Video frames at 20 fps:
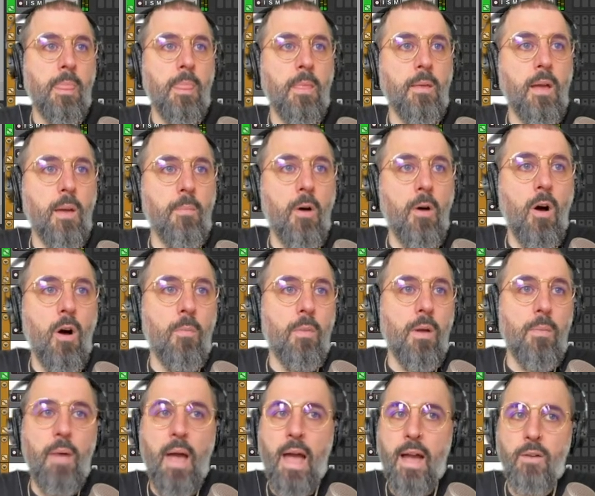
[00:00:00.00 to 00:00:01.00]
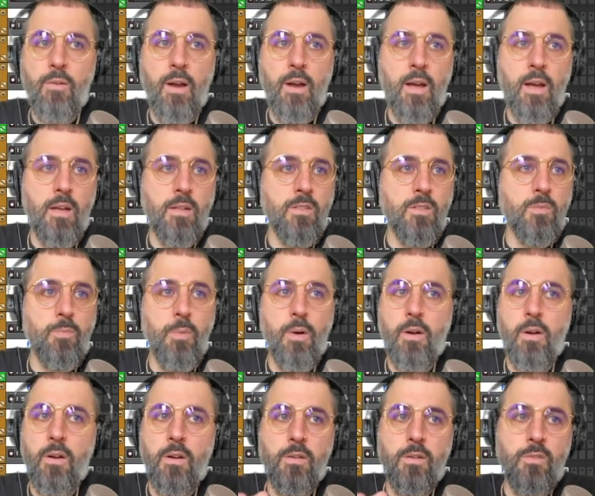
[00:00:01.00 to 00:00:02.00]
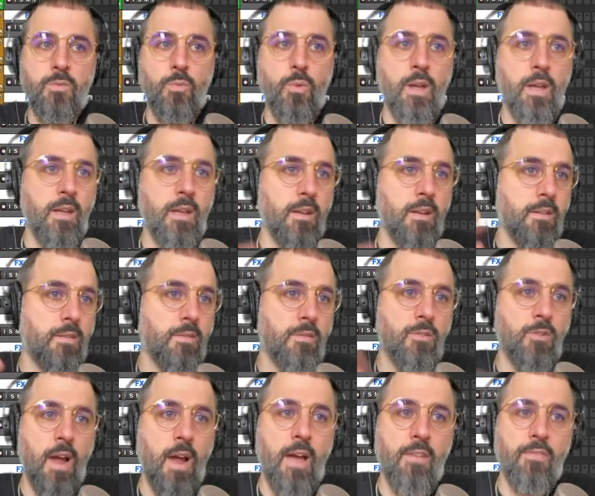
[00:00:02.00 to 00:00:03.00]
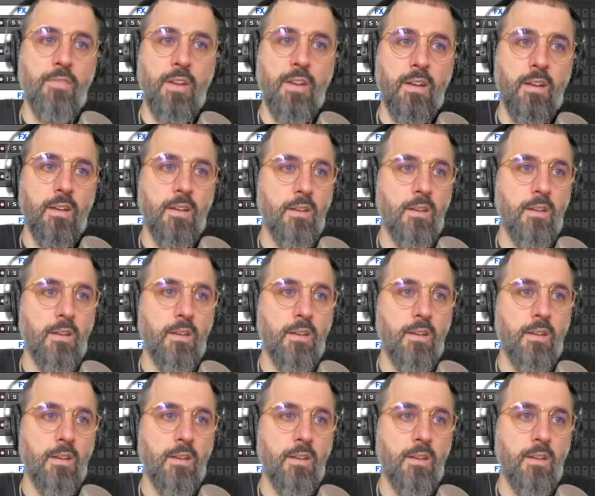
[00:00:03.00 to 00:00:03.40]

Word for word: Got all my backgrounds, birds, wind, traffic,